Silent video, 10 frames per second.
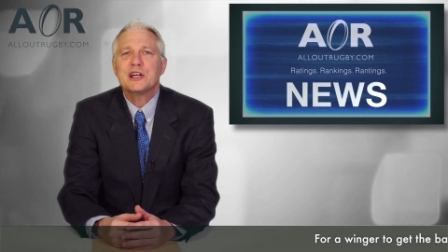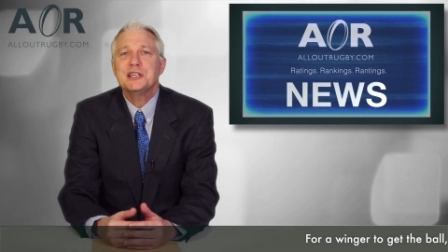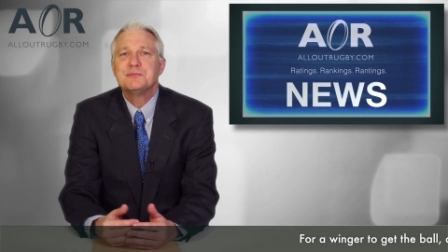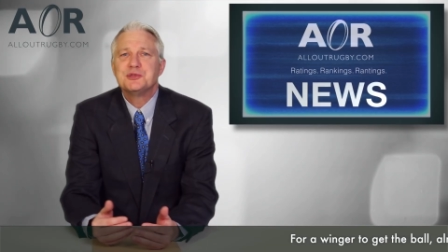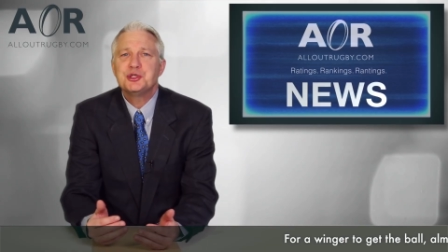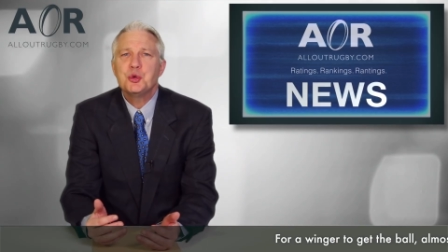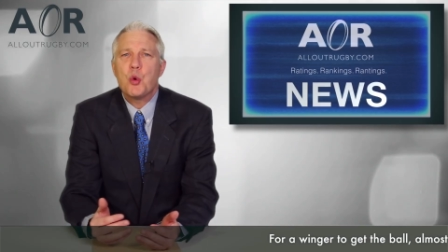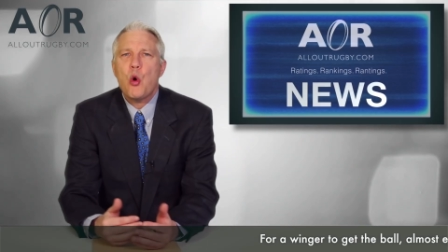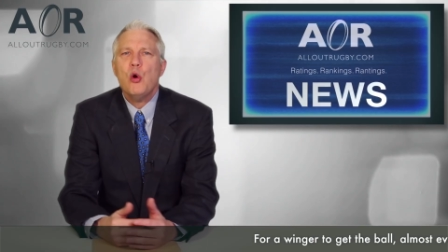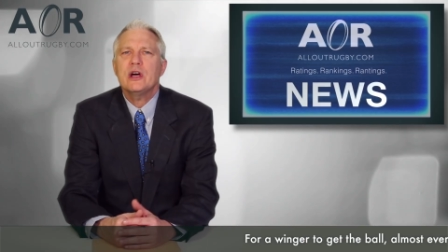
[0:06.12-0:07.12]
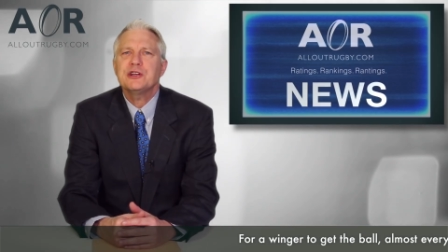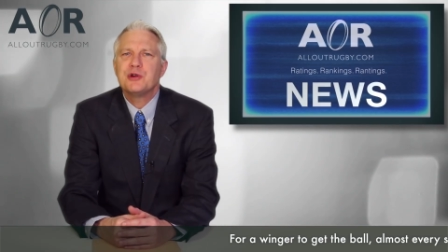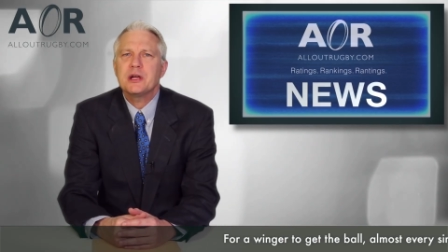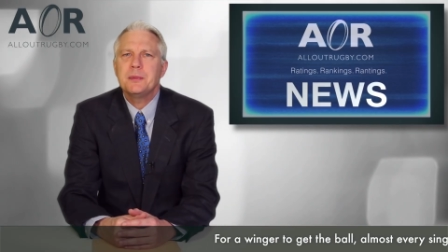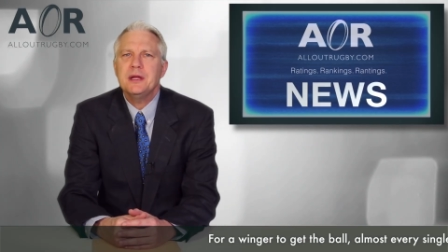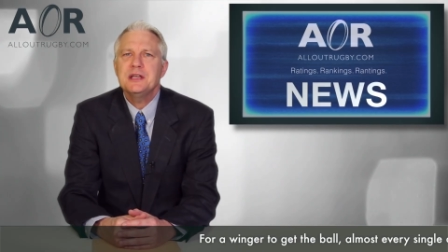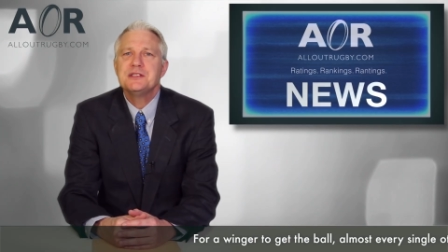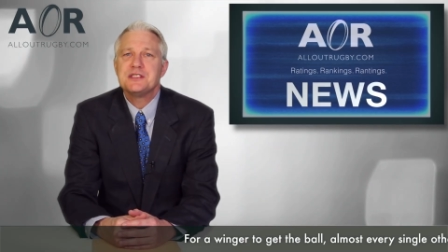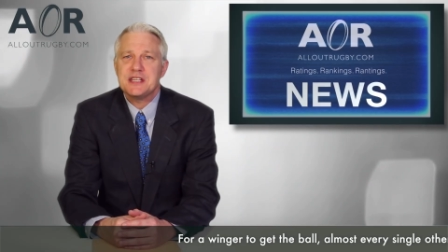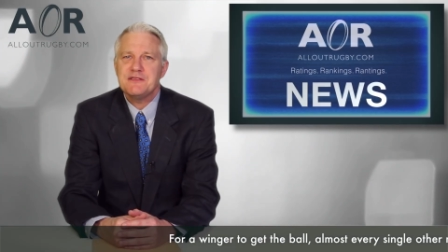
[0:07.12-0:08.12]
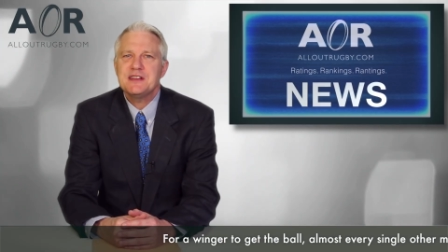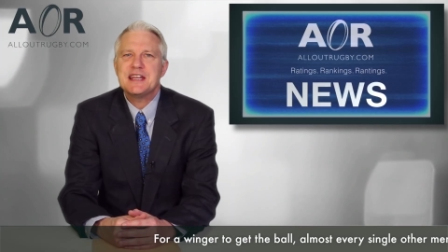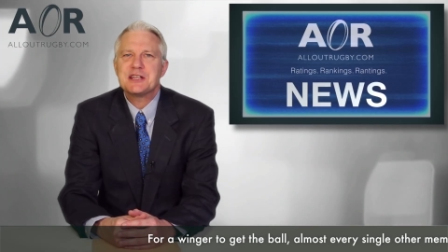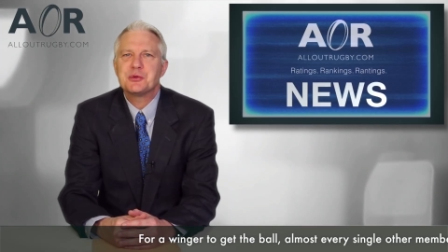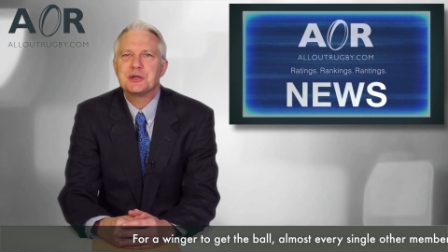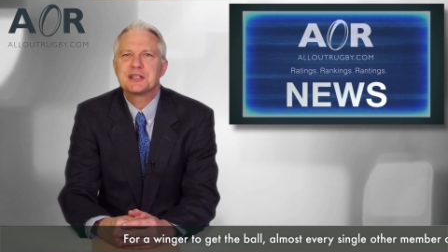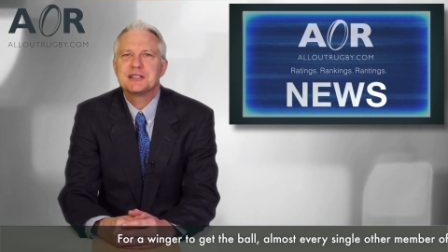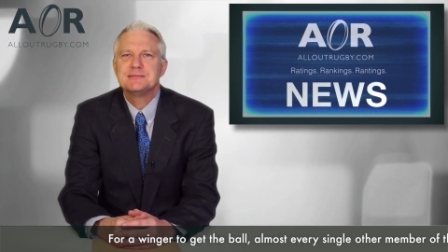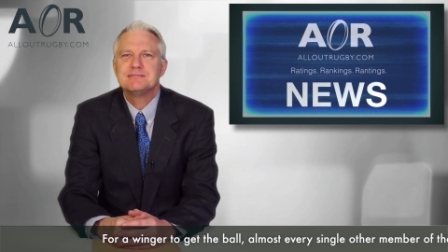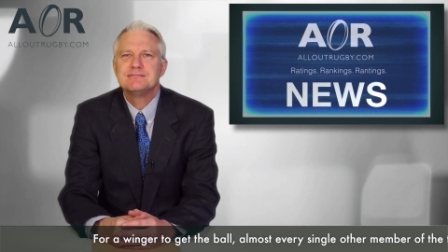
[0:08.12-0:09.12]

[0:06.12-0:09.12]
Welcome to All Out Rugby TV Network.